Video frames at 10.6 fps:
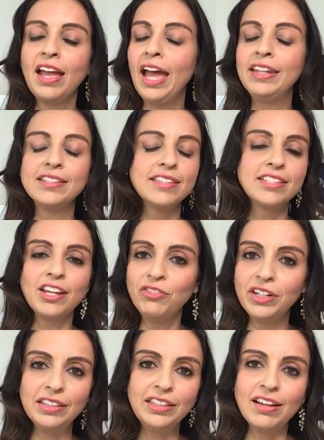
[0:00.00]
and this is
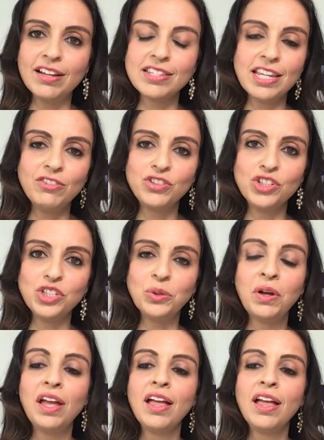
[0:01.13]
definitely not safe to do.